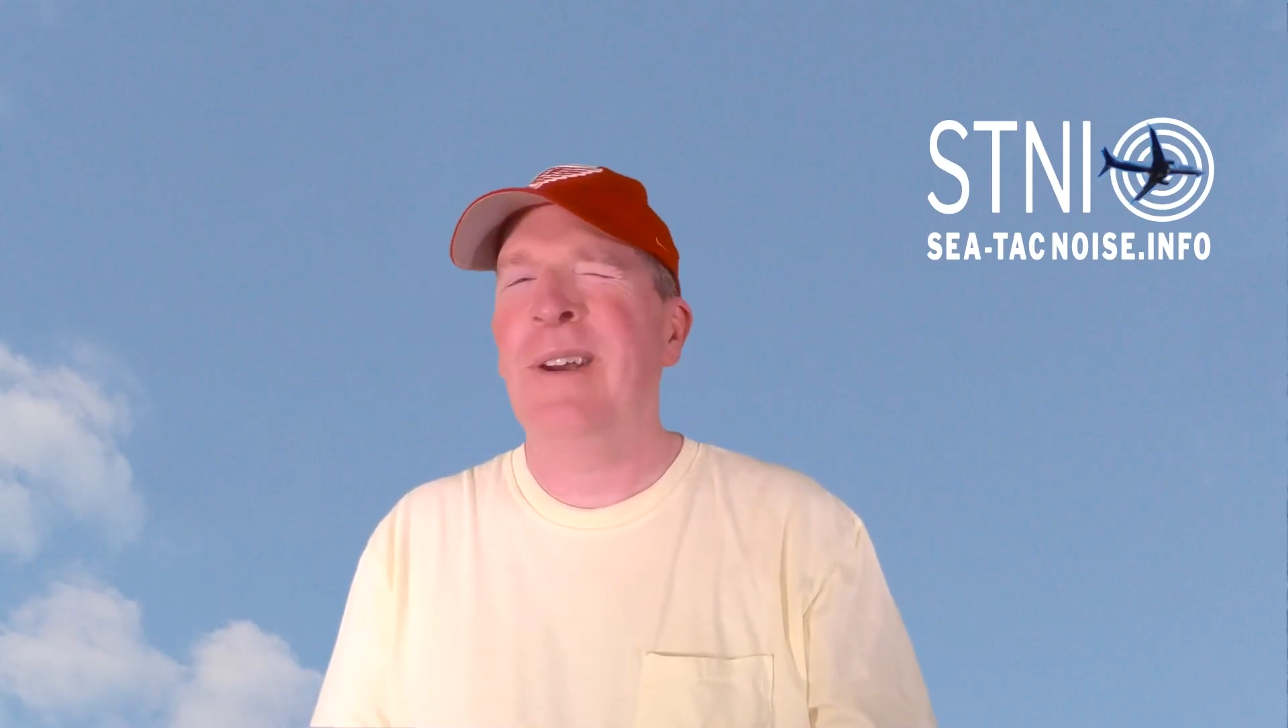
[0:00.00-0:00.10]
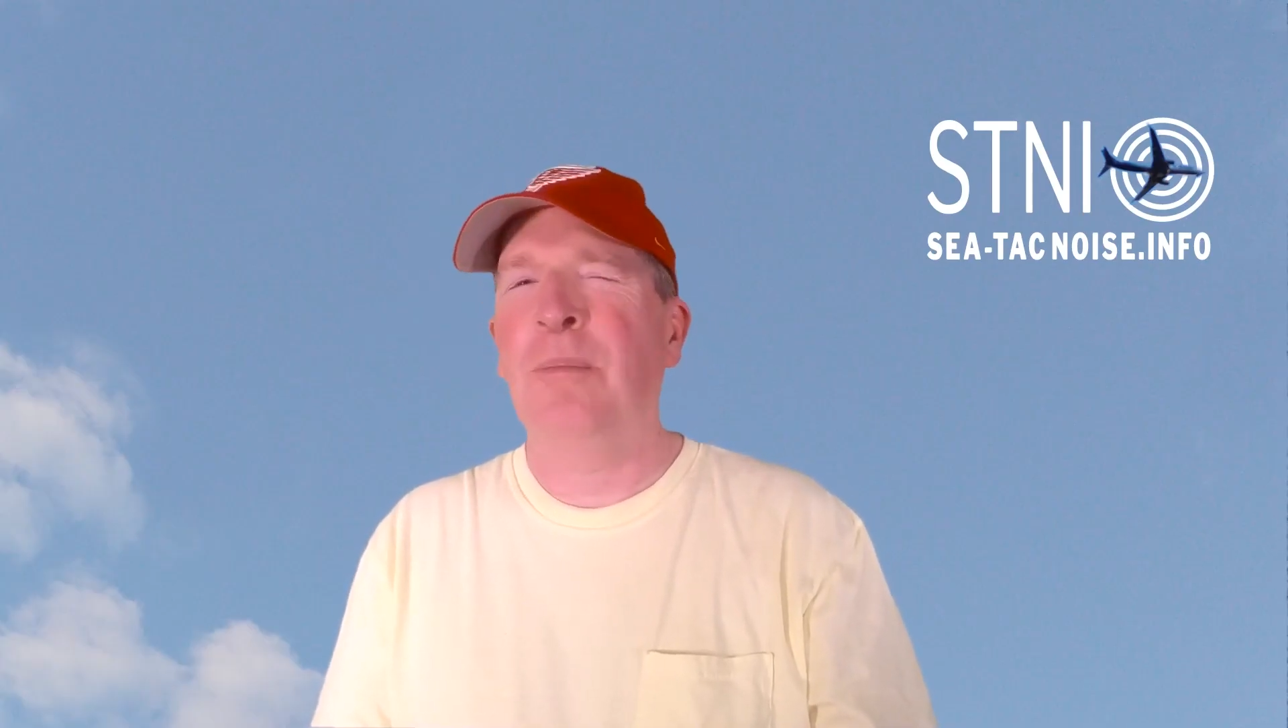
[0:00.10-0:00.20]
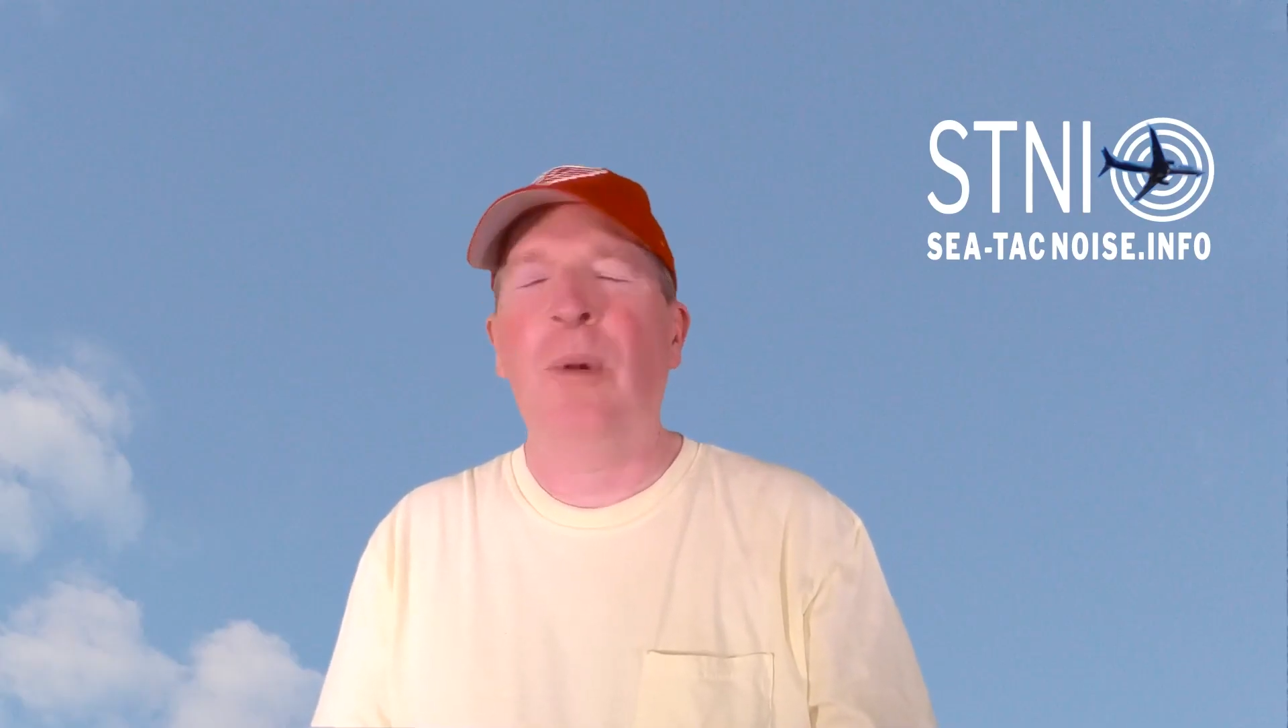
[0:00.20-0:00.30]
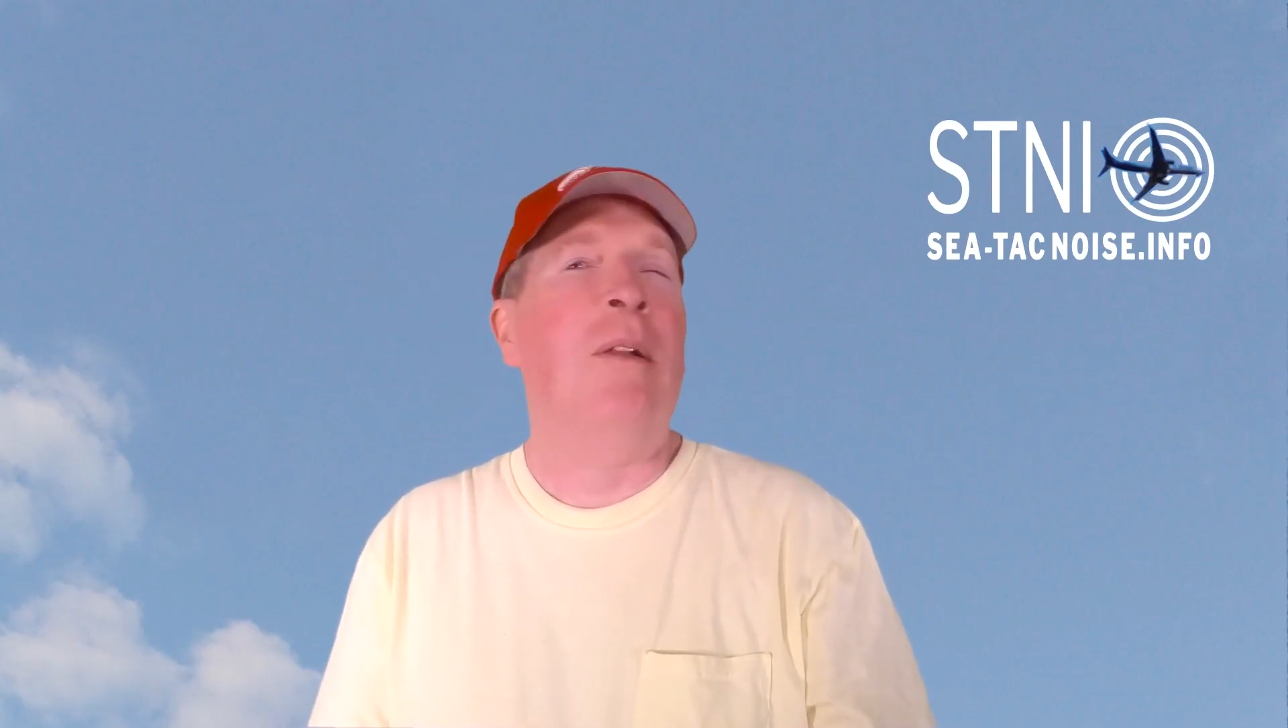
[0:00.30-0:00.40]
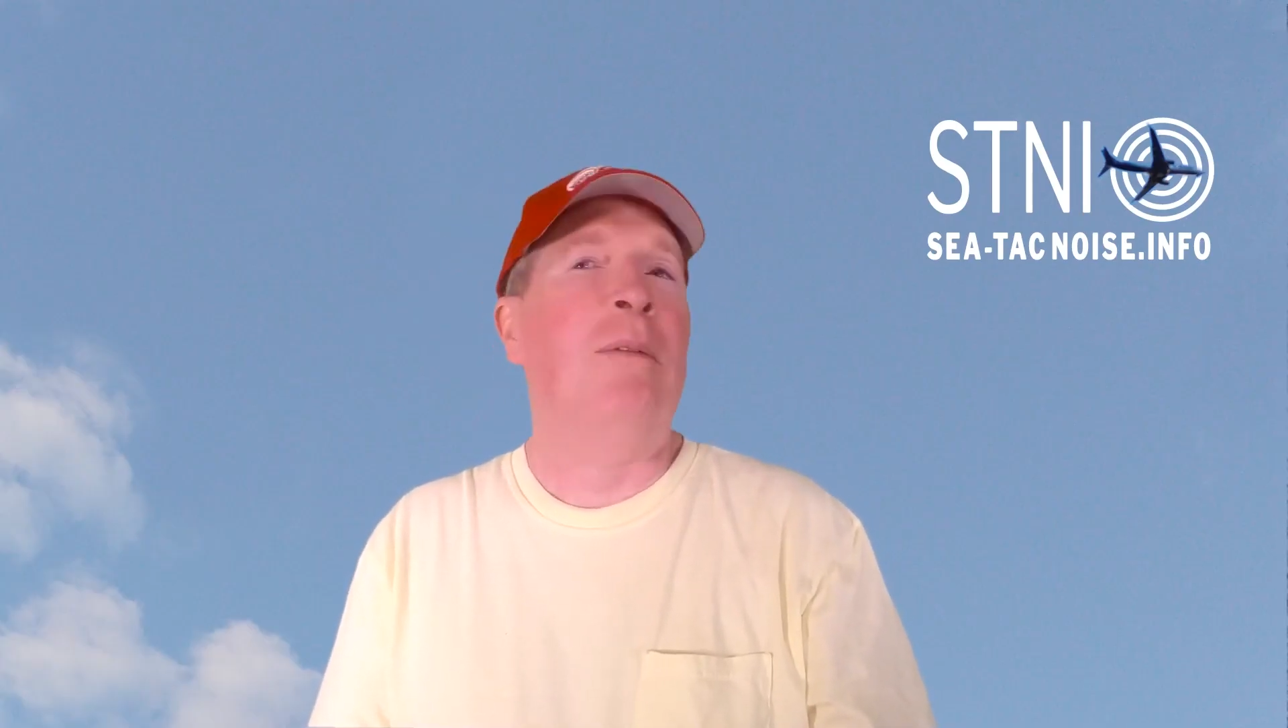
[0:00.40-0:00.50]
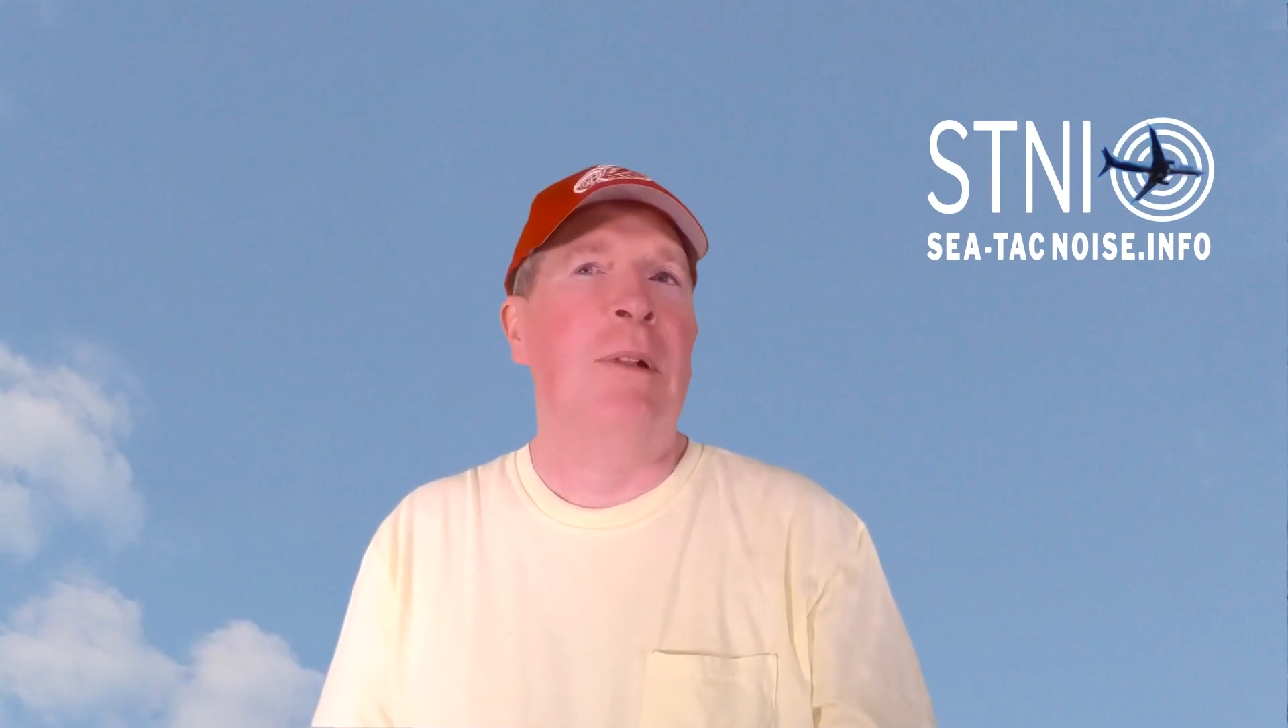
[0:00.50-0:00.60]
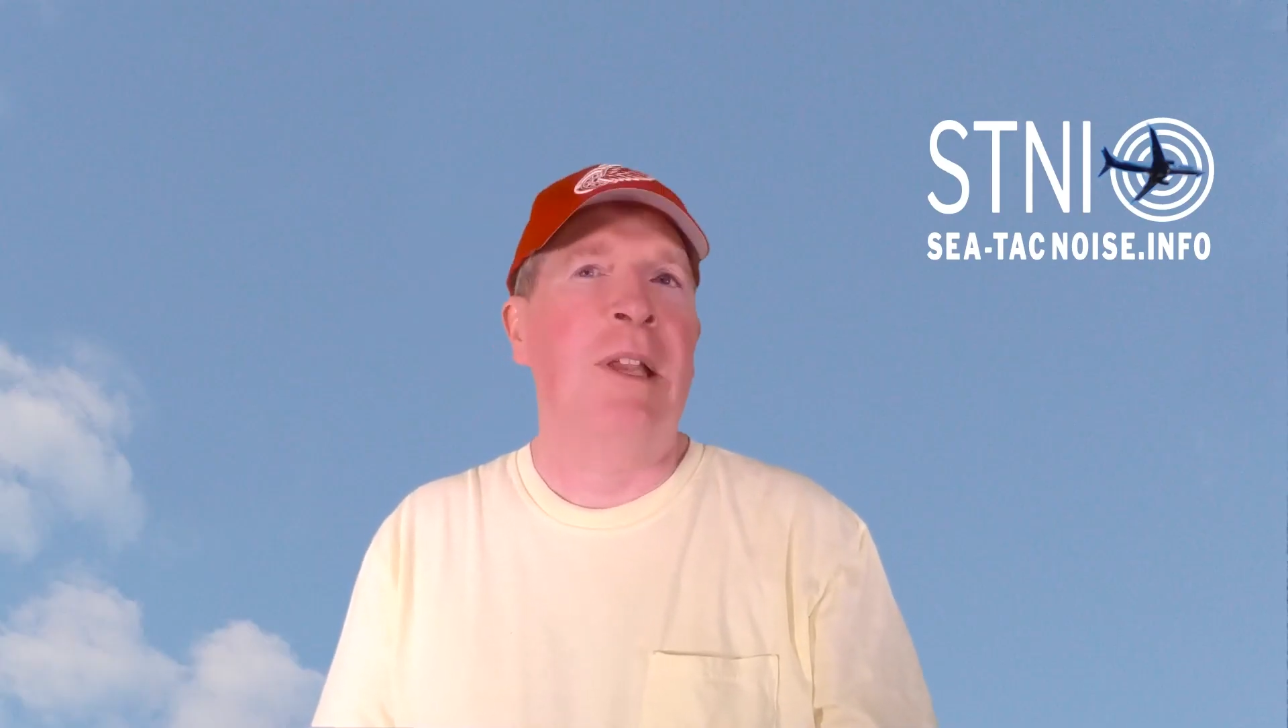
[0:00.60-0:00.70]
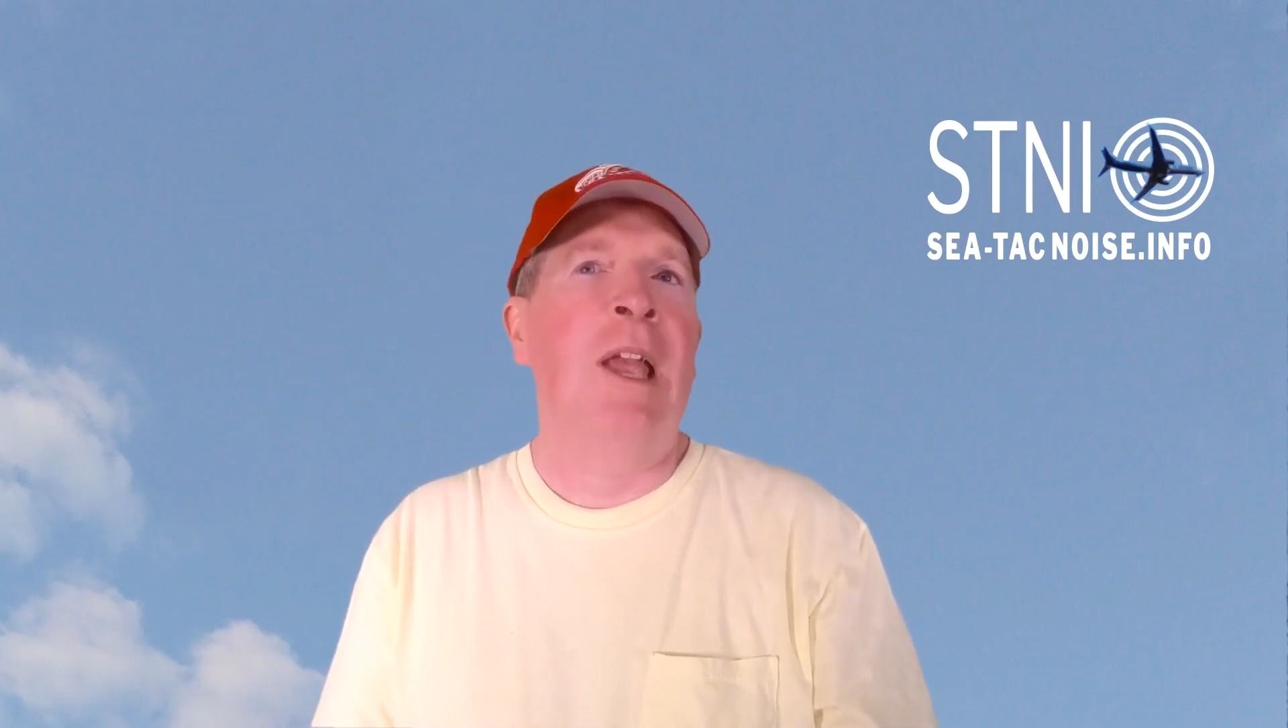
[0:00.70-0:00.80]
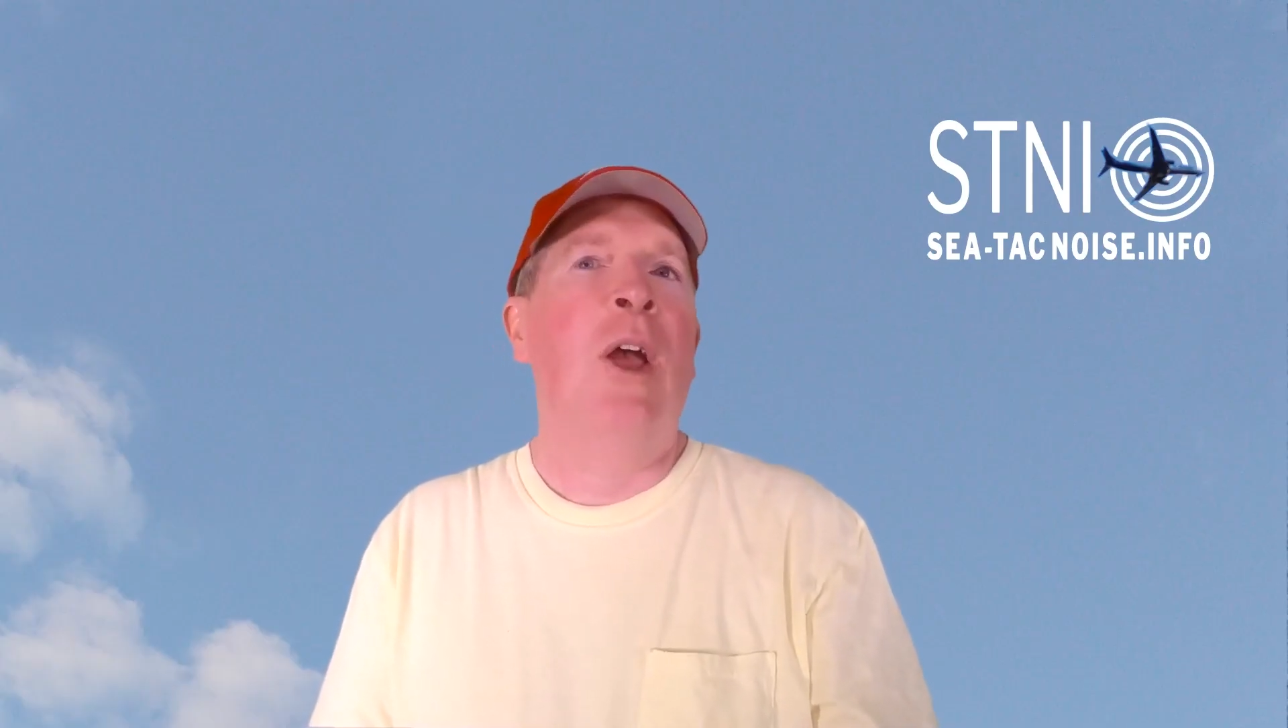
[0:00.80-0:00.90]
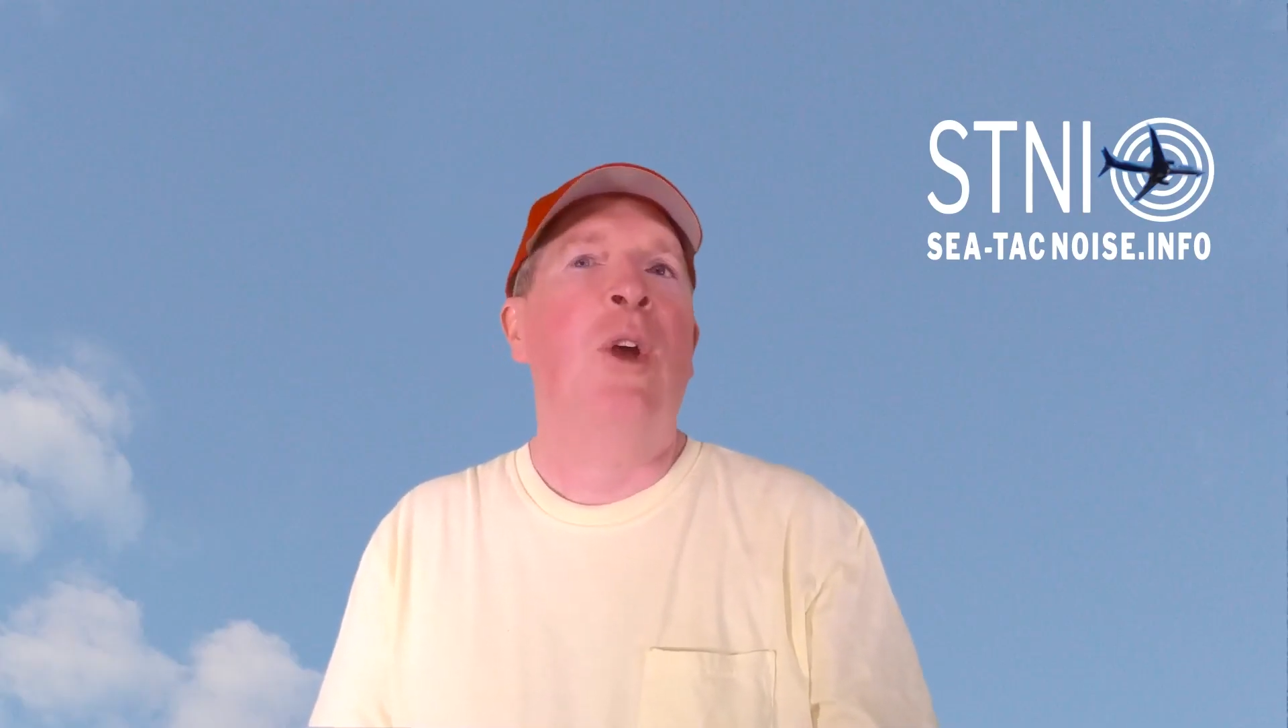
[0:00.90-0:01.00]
probably